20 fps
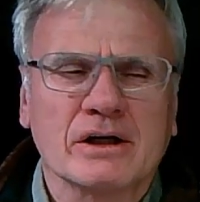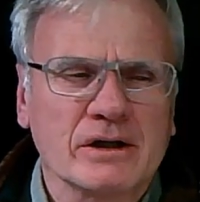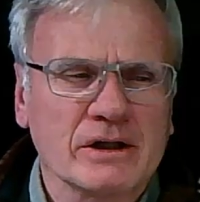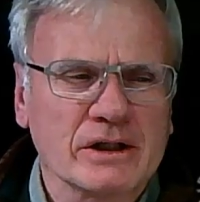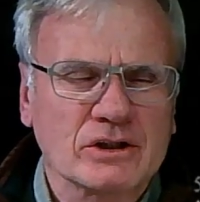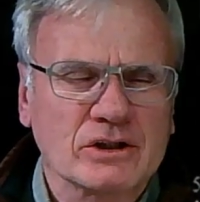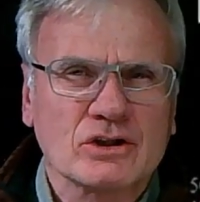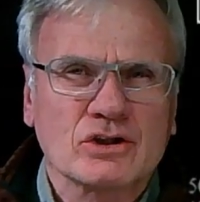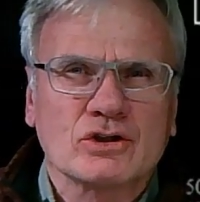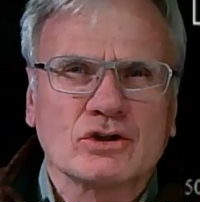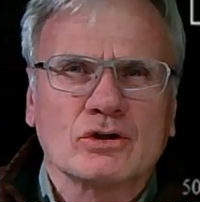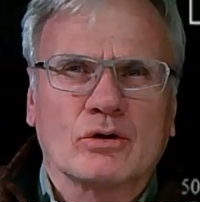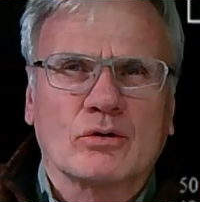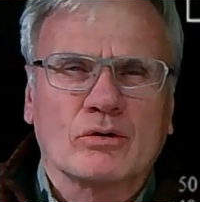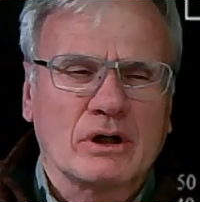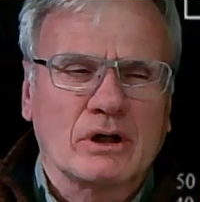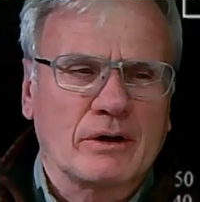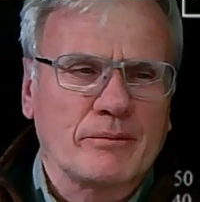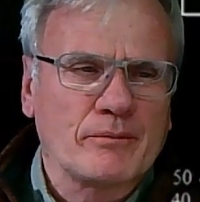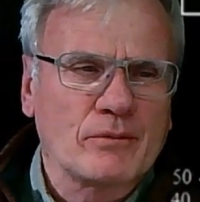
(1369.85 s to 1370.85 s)
It's shown
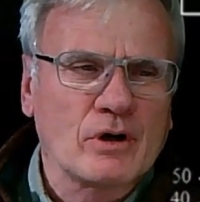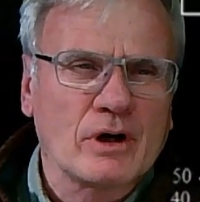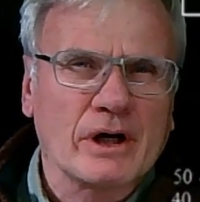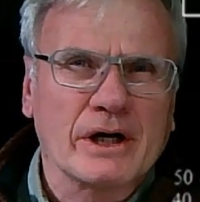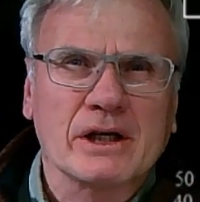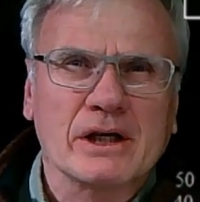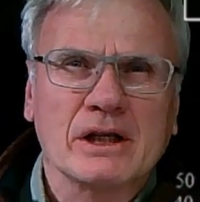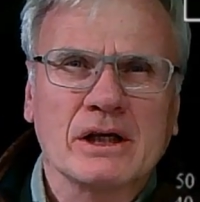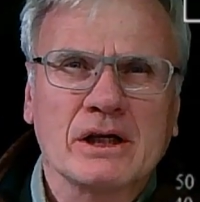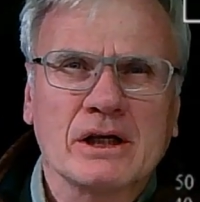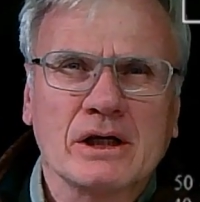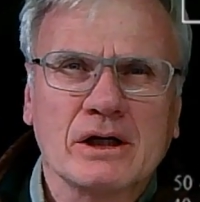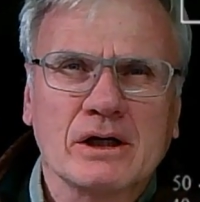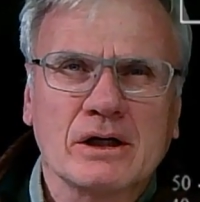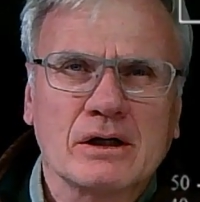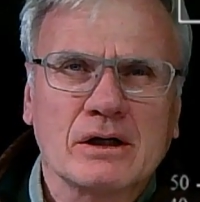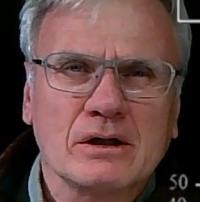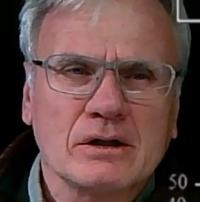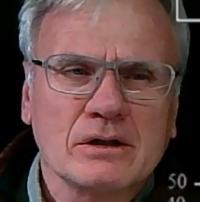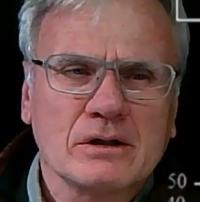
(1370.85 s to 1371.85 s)
up right
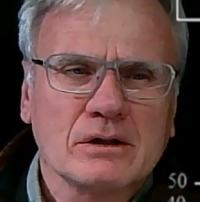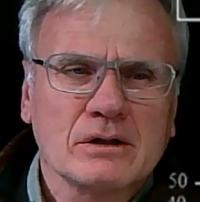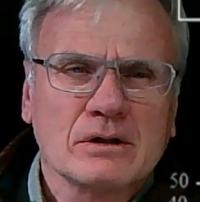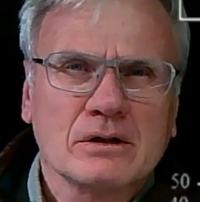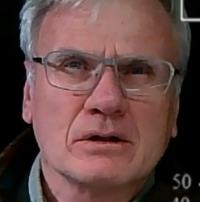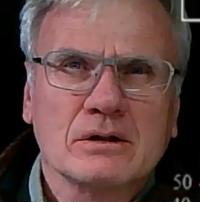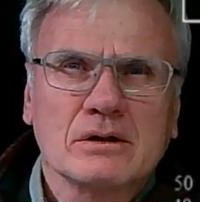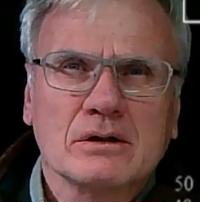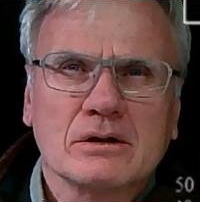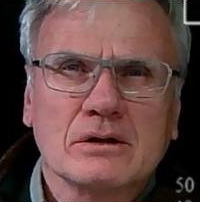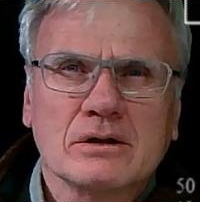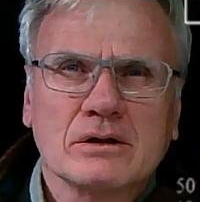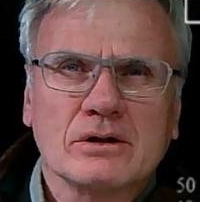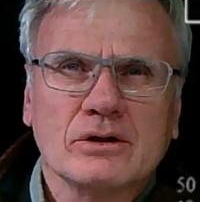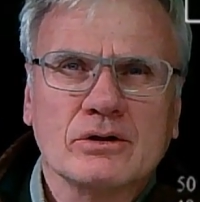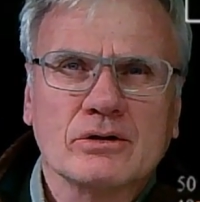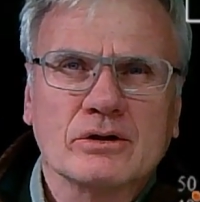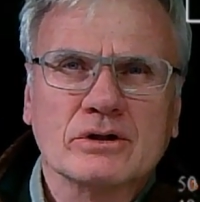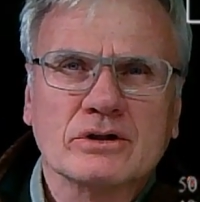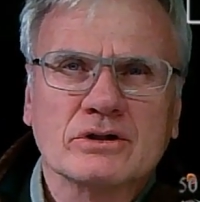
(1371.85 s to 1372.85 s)
here.
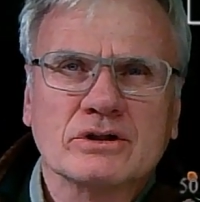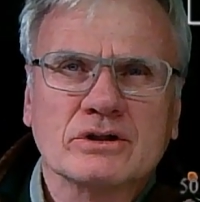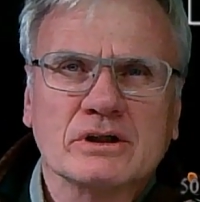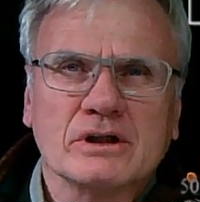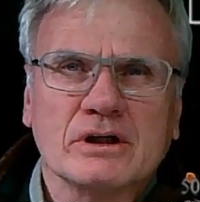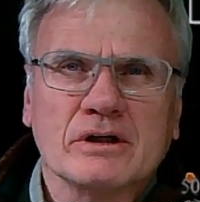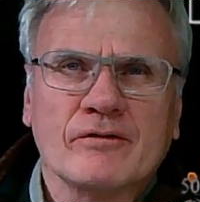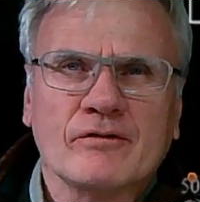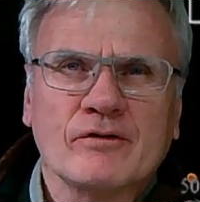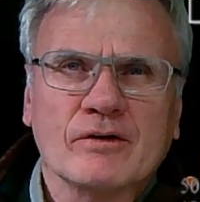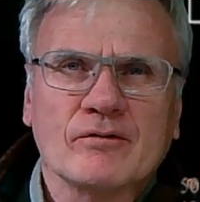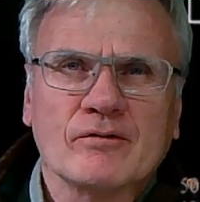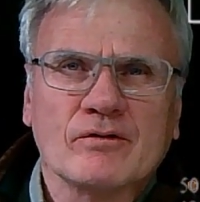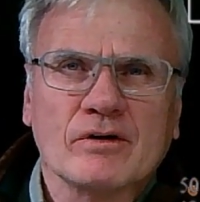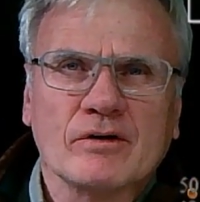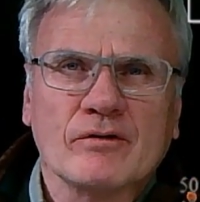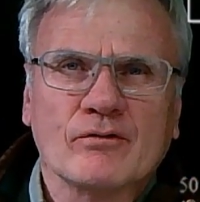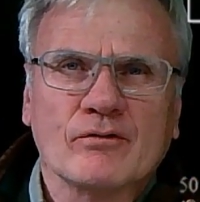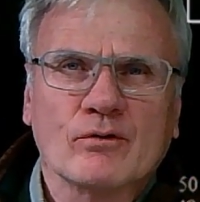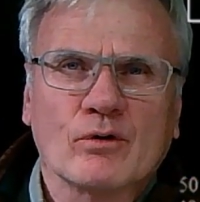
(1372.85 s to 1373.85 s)
You can see 50,
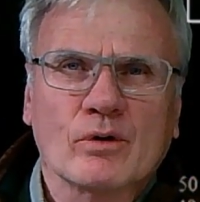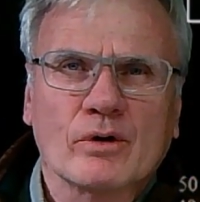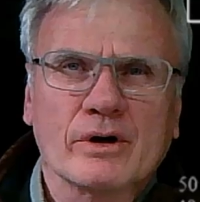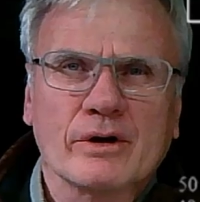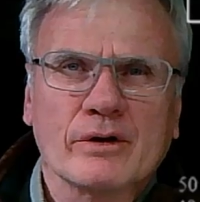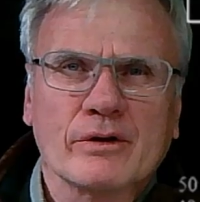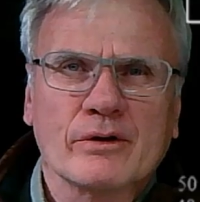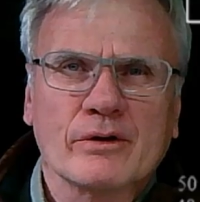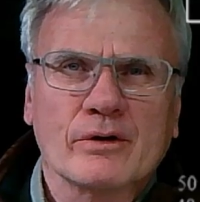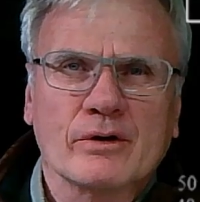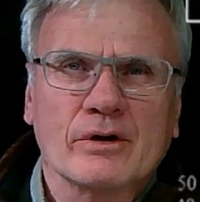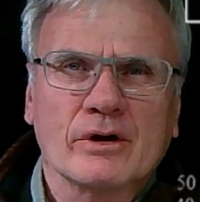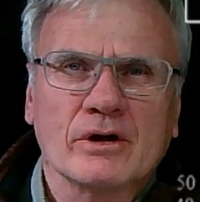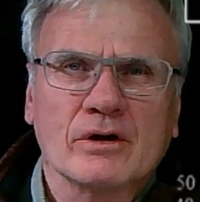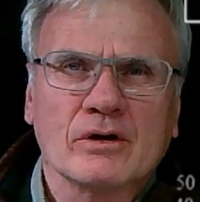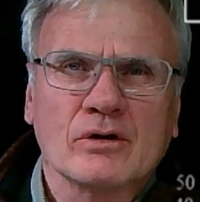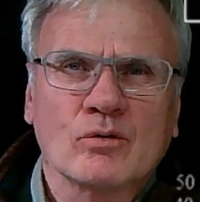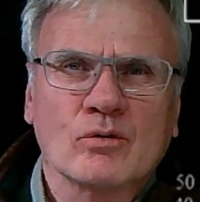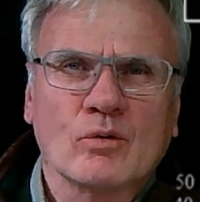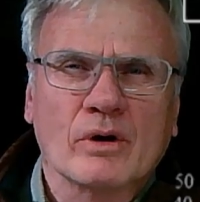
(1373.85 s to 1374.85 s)
40, 30,
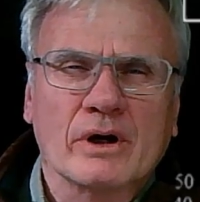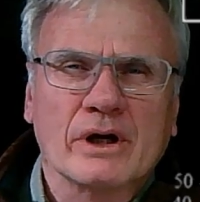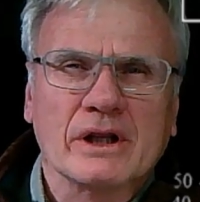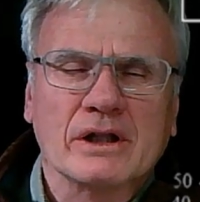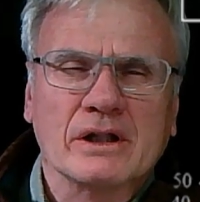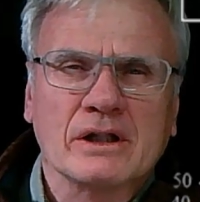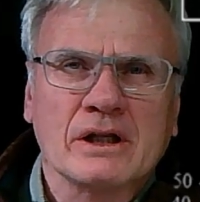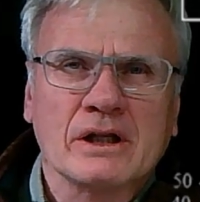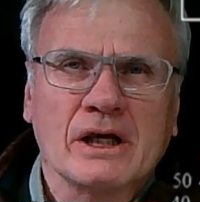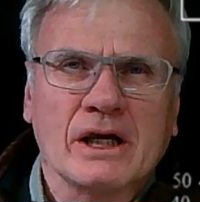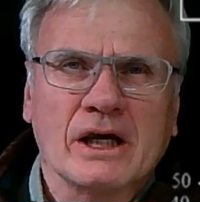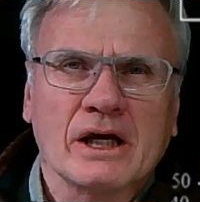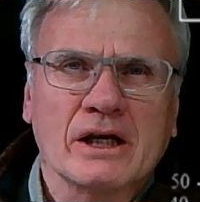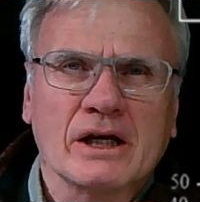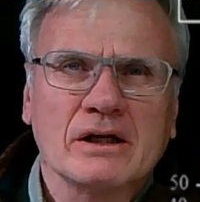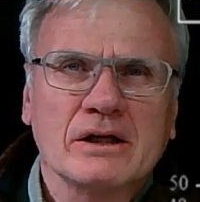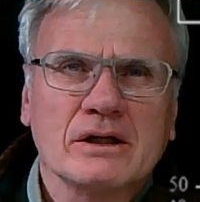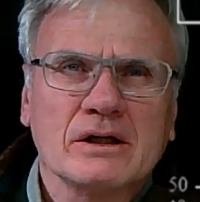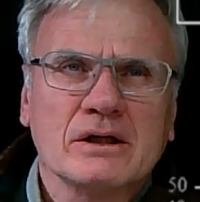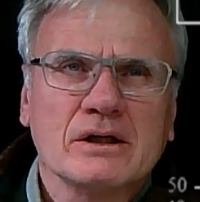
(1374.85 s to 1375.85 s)
20, 10,
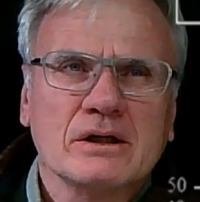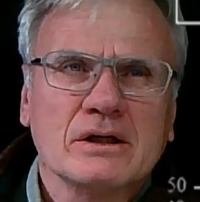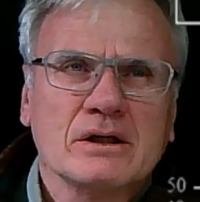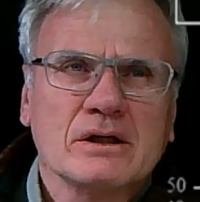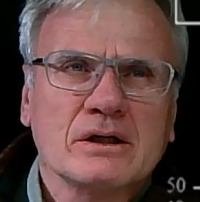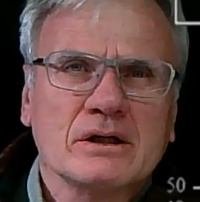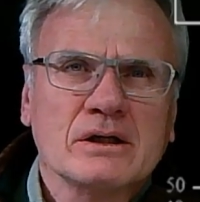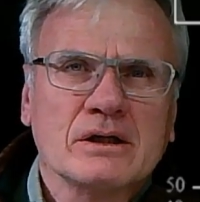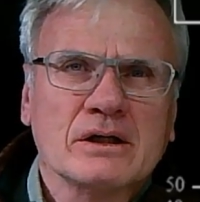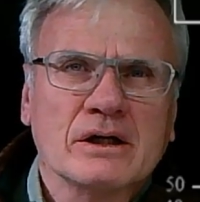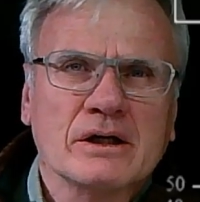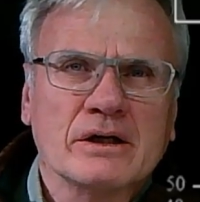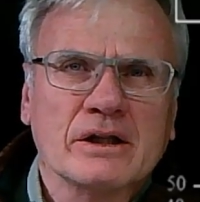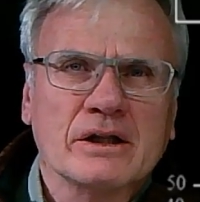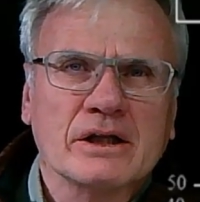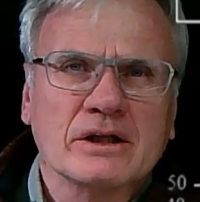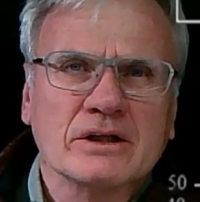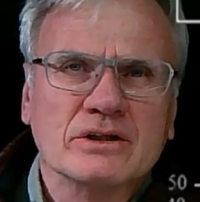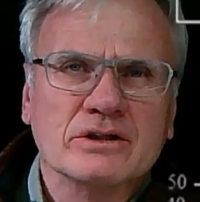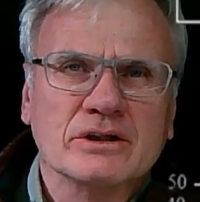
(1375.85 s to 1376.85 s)
and
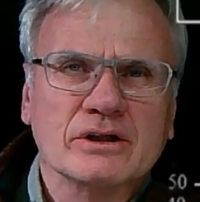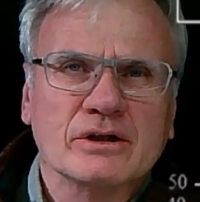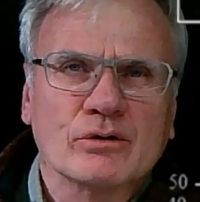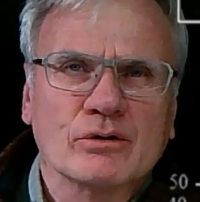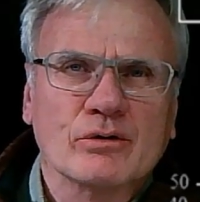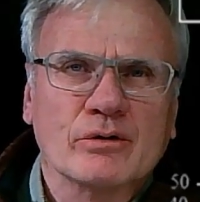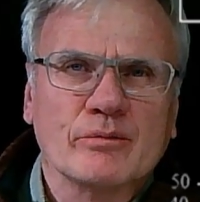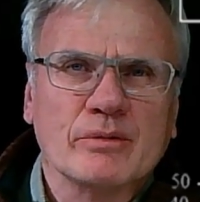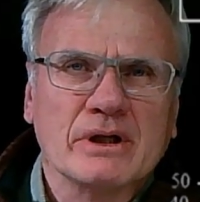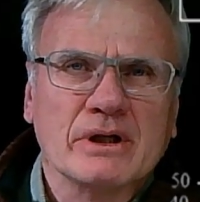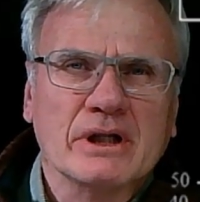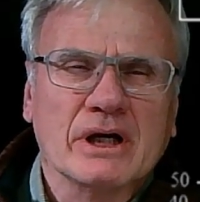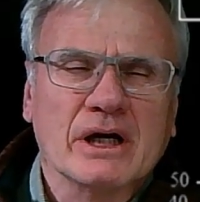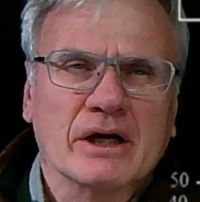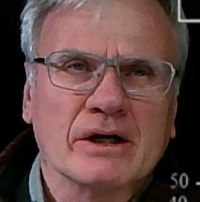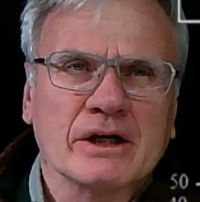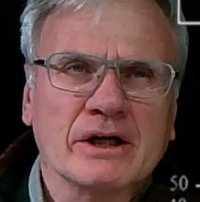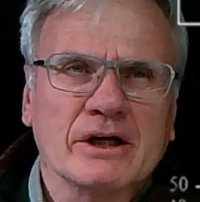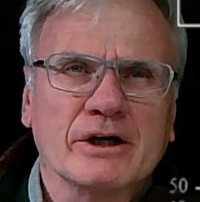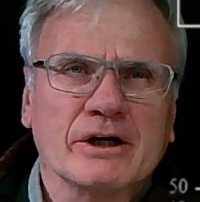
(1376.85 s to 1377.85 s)
then 0 would be down
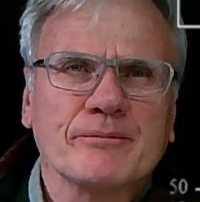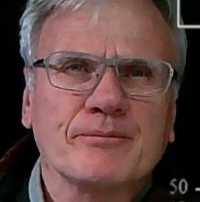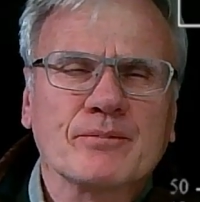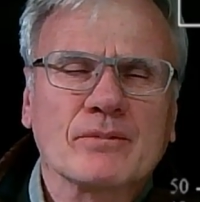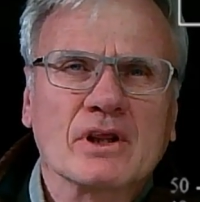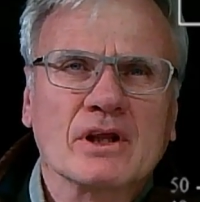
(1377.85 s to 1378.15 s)
here.